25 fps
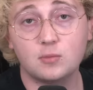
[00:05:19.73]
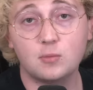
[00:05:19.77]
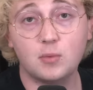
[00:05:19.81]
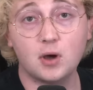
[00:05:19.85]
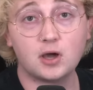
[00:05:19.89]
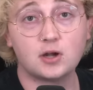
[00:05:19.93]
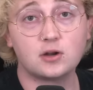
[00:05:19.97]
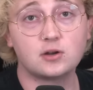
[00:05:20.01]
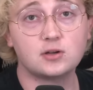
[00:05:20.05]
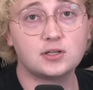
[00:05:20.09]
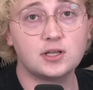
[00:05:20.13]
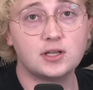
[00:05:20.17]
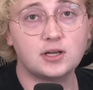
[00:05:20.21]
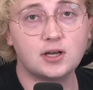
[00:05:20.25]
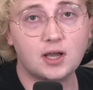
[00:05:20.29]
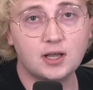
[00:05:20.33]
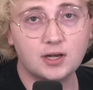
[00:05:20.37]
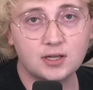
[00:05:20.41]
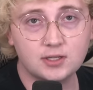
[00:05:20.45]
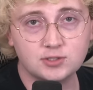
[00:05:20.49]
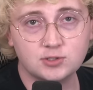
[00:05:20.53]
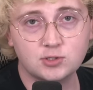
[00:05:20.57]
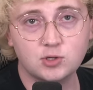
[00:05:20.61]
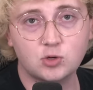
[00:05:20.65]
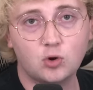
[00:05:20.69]
modern day
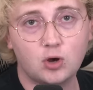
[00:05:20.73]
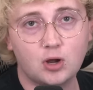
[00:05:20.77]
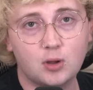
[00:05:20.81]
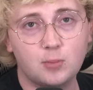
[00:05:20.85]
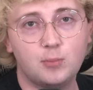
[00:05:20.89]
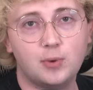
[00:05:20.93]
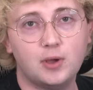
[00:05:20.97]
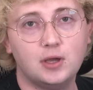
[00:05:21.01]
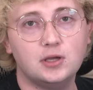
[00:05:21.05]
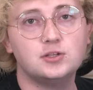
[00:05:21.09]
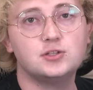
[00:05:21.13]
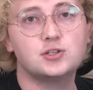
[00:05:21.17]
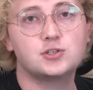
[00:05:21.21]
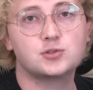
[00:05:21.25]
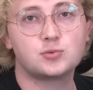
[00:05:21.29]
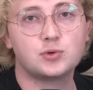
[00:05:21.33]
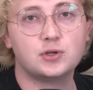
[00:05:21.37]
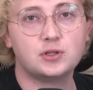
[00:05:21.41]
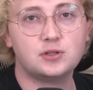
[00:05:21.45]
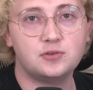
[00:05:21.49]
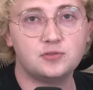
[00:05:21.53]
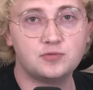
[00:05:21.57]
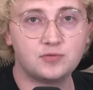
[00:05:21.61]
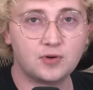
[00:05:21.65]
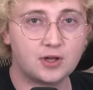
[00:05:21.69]
knight Instagram page is
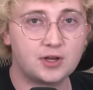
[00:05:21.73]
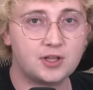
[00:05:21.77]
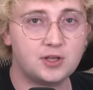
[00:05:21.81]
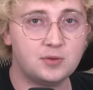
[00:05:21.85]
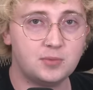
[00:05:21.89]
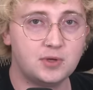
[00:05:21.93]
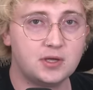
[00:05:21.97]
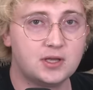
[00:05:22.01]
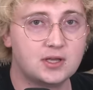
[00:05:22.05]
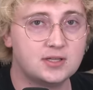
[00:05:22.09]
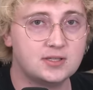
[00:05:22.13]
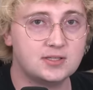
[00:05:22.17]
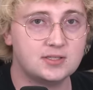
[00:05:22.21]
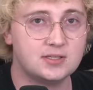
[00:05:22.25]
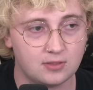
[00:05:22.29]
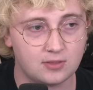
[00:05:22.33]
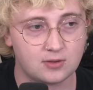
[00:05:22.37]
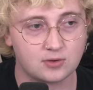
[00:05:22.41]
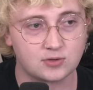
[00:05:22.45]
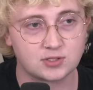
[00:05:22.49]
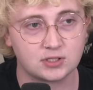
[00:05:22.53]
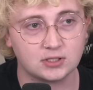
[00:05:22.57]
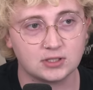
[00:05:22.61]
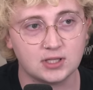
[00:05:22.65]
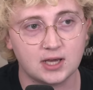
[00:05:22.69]
really funny because
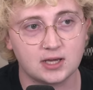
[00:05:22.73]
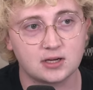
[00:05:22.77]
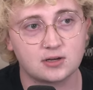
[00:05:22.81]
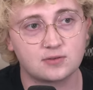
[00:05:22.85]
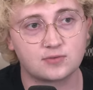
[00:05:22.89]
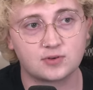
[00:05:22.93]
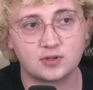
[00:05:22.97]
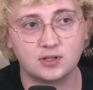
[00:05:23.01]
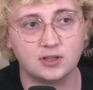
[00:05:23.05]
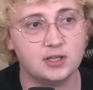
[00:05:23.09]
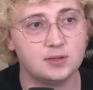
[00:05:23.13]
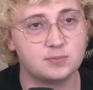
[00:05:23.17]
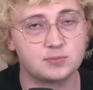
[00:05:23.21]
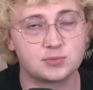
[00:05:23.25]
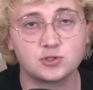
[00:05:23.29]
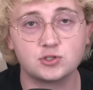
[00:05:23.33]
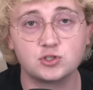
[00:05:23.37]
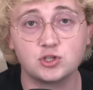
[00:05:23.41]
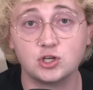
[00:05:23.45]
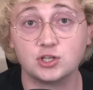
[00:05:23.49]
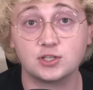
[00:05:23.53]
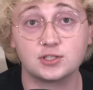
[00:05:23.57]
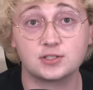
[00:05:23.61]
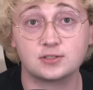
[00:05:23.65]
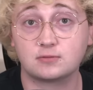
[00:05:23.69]
there's a lot of clips
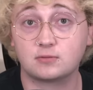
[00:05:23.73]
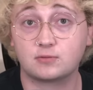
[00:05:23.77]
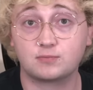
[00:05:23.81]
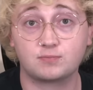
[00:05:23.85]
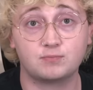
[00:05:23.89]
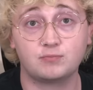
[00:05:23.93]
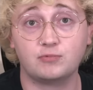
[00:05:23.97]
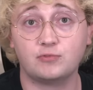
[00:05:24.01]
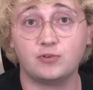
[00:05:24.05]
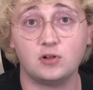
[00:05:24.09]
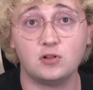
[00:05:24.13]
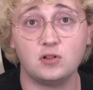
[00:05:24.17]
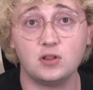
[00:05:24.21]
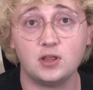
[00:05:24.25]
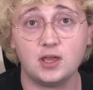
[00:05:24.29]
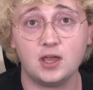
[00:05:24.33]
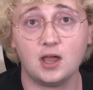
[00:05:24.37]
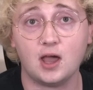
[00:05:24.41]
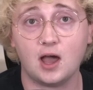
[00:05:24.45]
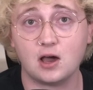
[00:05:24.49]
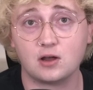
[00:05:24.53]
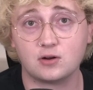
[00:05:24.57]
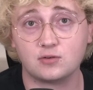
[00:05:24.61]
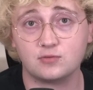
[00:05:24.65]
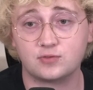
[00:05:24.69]
just
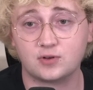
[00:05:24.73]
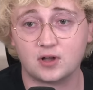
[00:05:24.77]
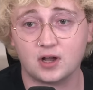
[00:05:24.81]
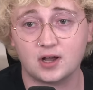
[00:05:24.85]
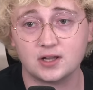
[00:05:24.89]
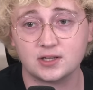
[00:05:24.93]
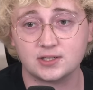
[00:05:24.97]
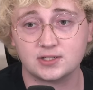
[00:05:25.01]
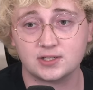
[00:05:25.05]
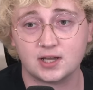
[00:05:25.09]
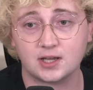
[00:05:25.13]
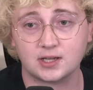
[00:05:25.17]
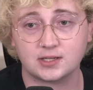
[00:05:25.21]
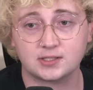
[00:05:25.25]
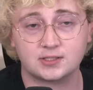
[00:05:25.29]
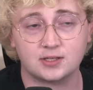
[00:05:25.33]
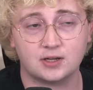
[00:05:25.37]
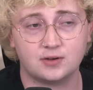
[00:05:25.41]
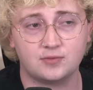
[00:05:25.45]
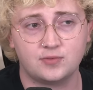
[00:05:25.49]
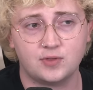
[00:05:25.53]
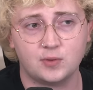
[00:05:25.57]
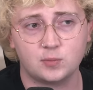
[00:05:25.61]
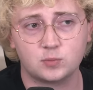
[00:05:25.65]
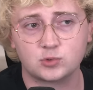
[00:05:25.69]
fully out of context
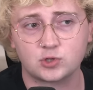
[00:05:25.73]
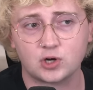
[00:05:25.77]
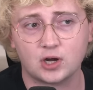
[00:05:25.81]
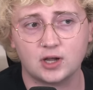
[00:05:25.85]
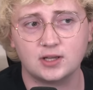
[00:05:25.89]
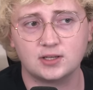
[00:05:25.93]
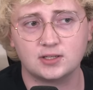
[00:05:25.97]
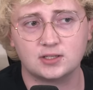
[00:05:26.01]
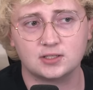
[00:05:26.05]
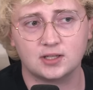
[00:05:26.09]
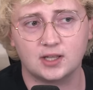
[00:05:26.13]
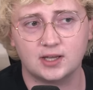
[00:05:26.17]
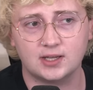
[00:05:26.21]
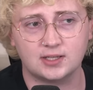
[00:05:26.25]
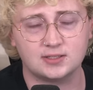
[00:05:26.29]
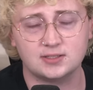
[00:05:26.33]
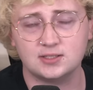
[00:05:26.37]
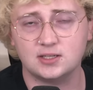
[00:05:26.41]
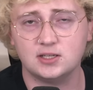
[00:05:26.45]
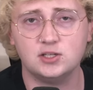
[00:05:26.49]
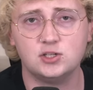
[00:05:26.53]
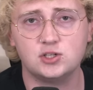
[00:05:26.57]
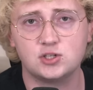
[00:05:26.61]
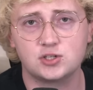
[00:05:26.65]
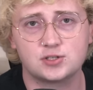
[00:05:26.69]
of them trying to like
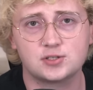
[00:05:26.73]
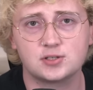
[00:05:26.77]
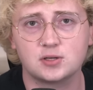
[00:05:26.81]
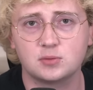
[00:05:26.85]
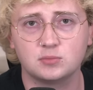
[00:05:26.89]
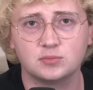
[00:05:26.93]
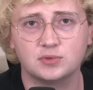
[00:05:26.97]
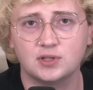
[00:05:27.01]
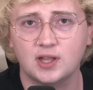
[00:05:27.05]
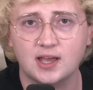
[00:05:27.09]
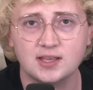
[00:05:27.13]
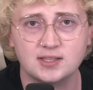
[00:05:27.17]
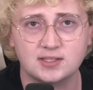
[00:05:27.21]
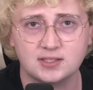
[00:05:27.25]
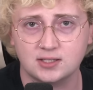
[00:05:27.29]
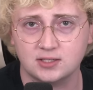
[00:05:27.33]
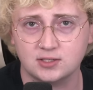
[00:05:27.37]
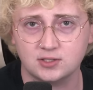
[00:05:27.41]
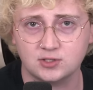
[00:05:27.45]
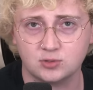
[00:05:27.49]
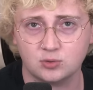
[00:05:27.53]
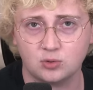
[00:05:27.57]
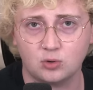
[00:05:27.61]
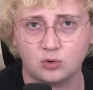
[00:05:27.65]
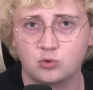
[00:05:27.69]
teach some
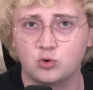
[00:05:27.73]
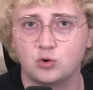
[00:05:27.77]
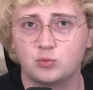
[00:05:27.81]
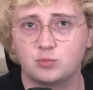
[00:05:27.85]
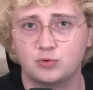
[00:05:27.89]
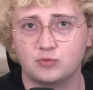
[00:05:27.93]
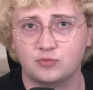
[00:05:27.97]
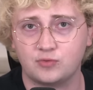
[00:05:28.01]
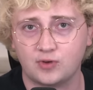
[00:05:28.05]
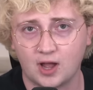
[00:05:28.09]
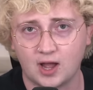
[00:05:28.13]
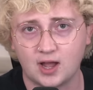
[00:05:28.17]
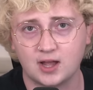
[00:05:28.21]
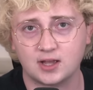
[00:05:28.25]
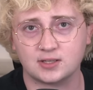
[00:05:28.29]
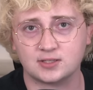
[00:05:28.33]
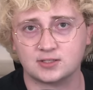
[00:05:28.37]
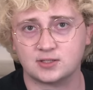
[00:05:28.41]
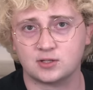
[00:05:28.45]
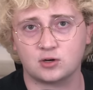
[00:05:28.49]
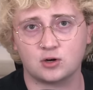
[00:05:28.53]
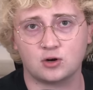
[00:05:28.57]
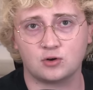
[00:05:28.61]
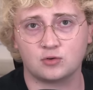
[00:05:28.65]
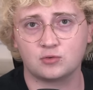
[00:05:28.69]
lesson to a group of
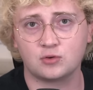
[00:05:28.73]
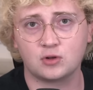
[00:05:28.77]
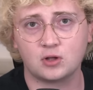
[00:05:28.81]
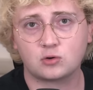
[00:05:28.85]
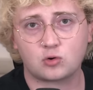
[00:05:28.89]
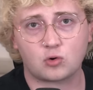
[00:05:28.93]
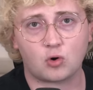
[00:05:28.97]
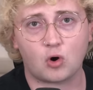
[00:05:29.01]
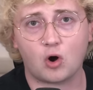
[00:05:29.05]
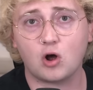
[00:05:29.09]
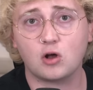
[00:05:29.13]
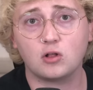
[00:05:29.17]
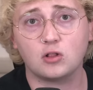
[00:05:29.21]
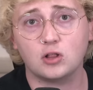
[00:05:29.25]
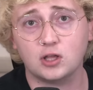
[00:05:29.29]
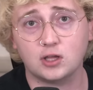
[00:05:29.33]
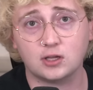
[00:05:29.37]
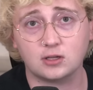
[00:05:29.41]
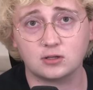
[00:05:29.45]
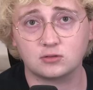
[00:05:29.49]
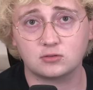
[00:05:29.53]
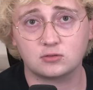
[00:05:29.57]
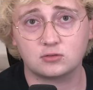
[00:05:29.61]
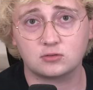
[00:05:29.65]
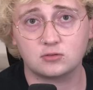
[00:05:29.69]
guys that are
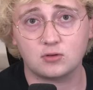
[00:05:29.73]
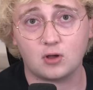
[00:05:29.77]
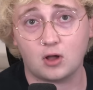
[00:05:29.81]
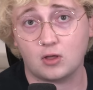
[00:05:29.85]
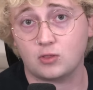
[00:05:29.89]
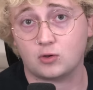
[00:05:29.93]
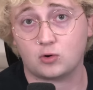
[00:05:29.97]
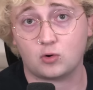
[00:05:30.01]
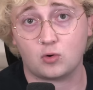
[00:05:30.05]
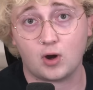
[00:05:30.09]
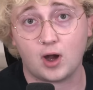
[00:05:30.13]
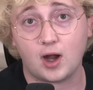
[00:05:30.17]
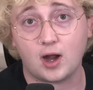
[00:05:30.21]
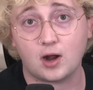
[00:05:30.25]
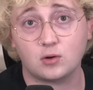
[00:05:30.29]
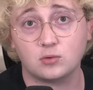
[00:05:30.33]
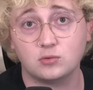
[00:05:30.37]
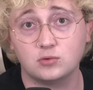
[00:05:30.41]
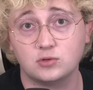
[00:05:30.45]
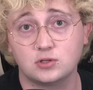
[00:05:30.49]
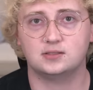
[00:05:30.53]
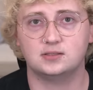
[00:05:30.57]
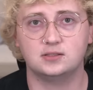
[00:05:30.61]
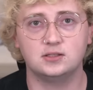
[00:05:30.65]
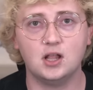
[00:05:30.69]
crawling on the
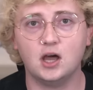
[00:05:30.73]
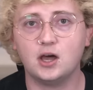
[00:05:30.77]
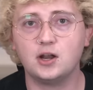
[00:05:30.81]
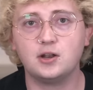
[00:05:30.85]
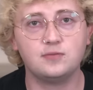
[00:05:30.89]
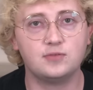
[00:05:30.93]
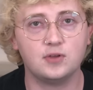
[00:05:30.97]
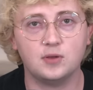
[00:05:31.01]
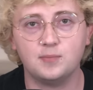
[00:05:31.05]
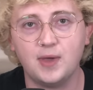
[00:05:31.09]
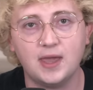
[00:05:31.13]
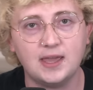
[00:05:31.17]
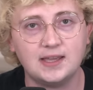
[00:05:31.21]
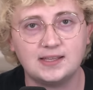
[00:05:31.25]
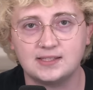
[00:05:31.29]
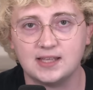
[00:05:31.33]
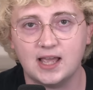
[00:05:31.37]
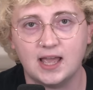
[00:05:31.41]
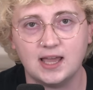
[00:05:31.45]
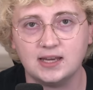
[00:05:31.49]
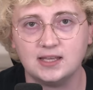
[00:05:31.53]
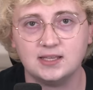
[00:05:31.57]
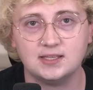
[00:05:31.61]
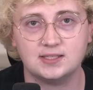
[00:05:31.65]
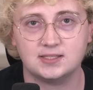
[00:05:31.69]
ground. None of it makes any